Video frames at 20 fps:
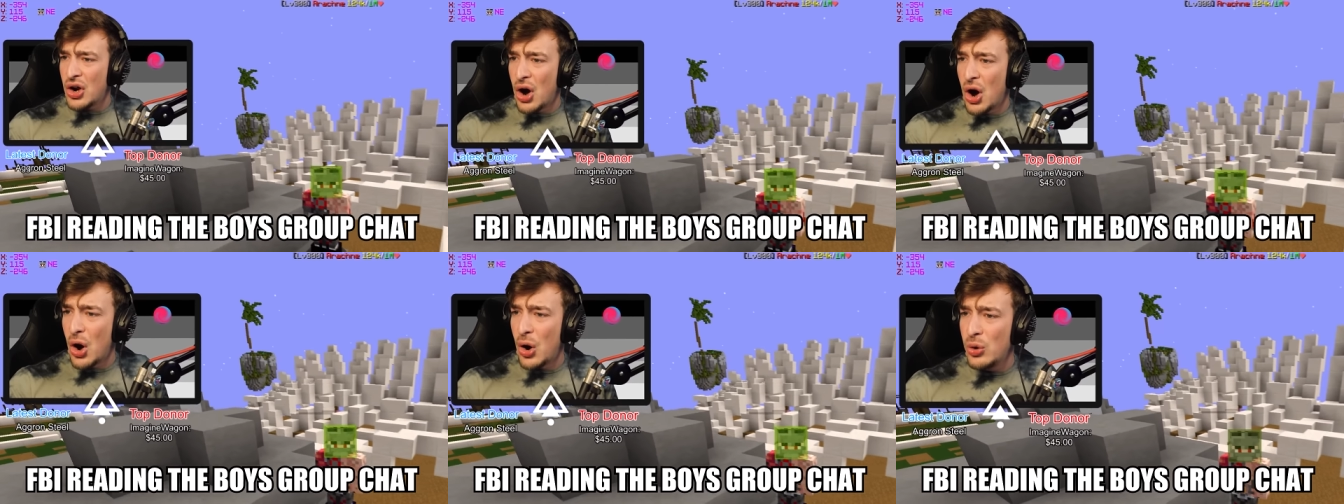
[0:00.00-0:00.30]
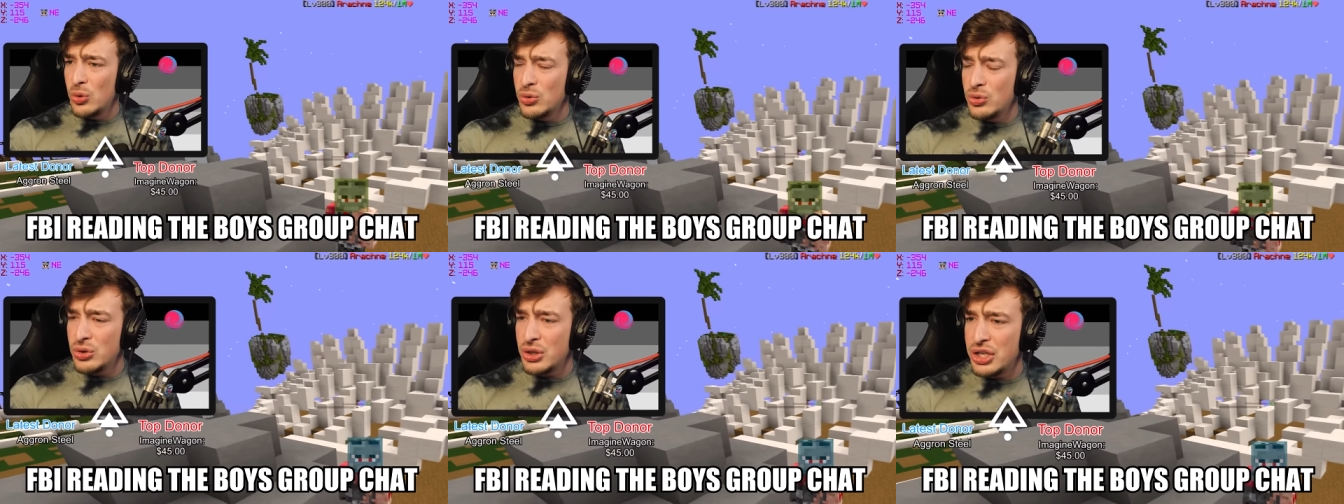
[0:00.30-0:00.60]

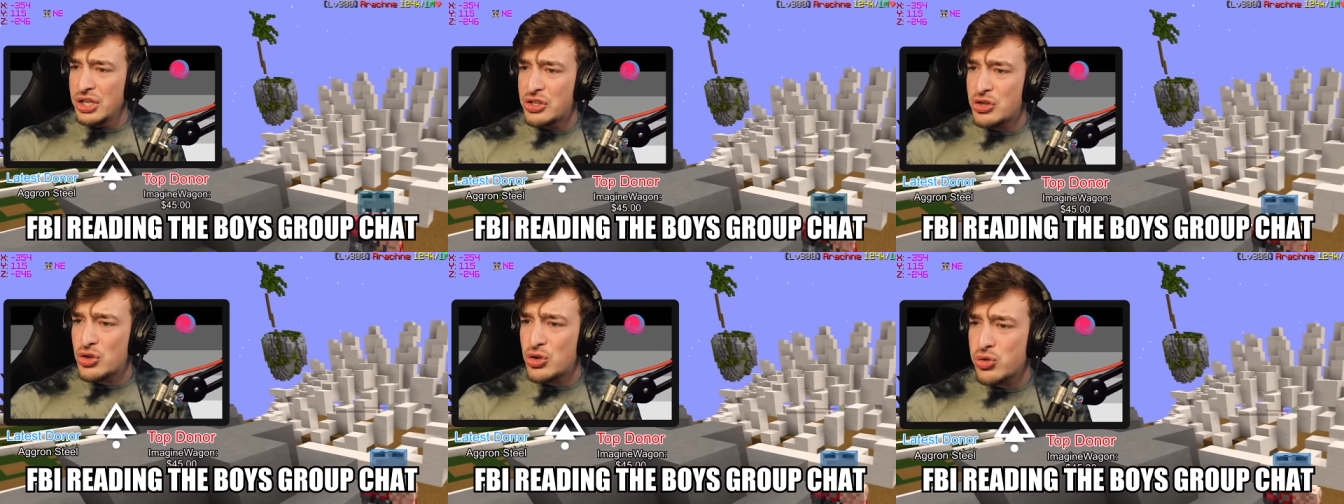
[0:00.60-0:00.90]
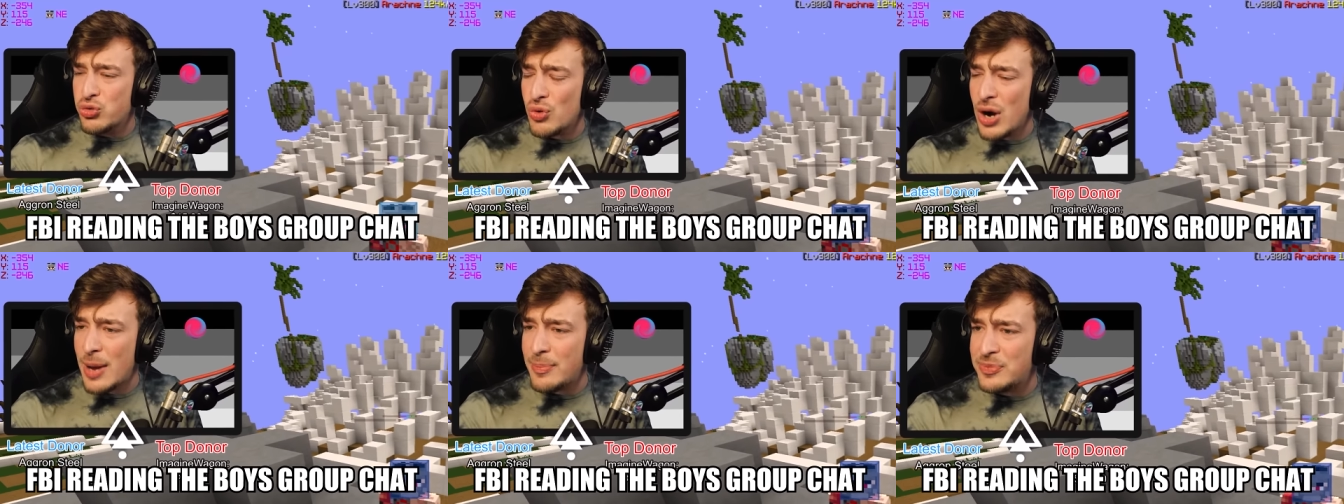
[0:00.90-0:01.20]
holy
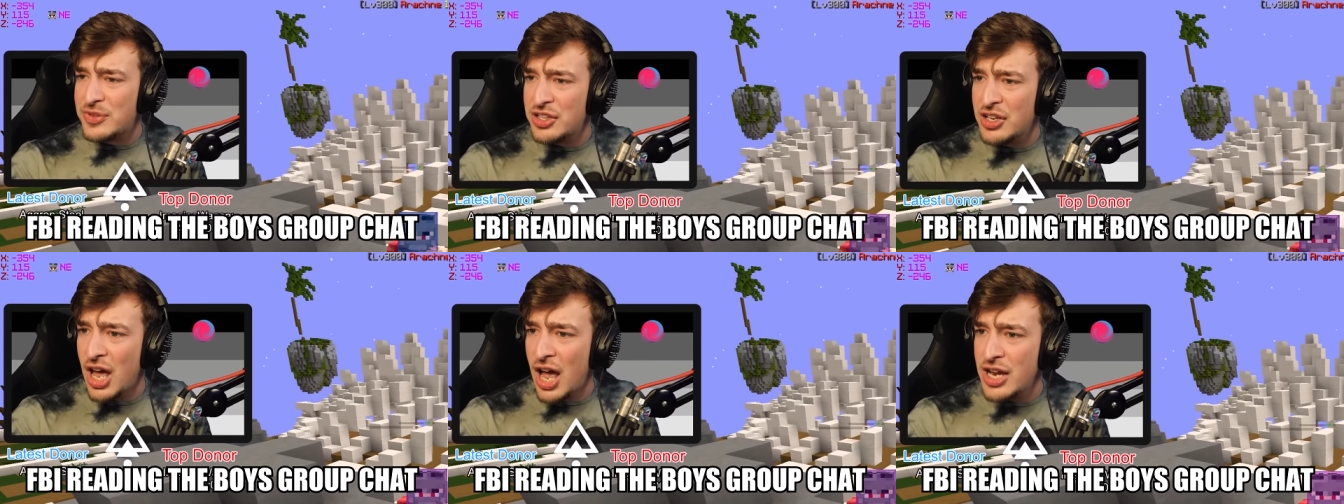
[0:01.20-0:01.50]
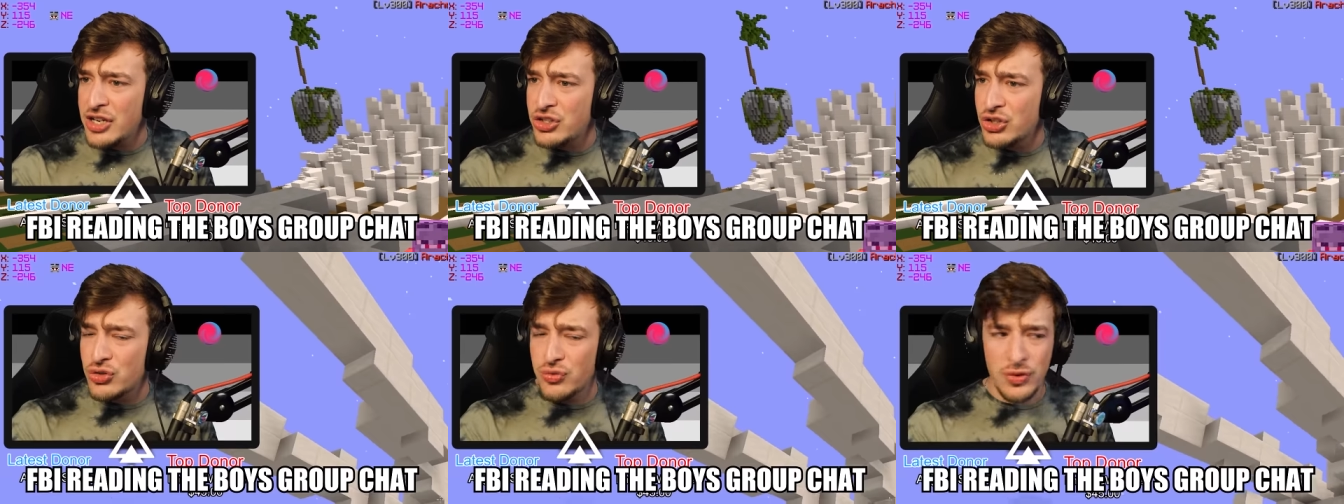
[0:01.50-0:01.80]
crap did
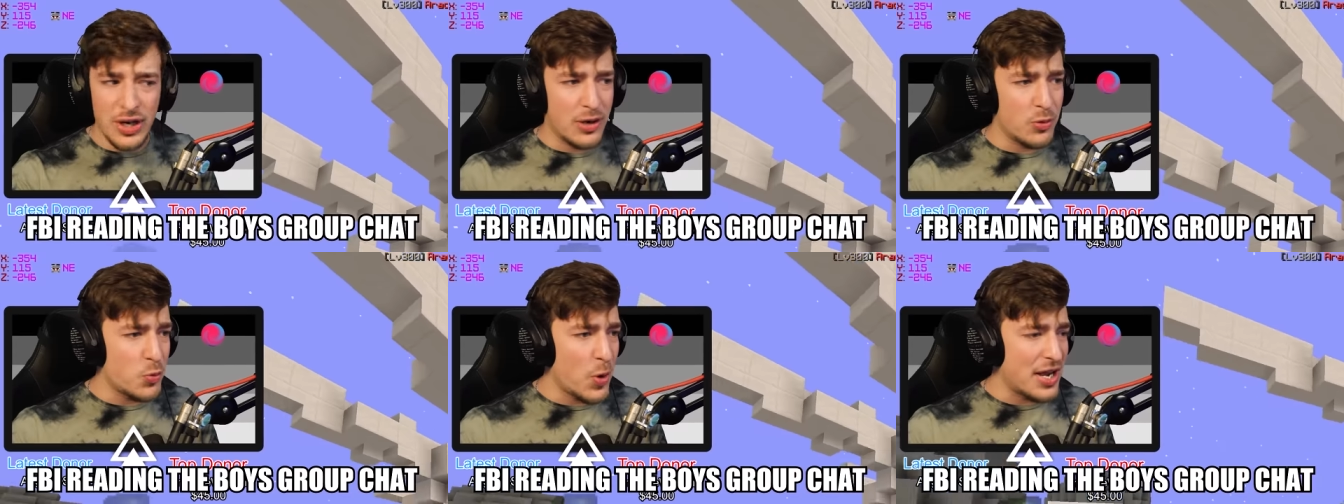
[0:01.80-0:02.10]
I just read?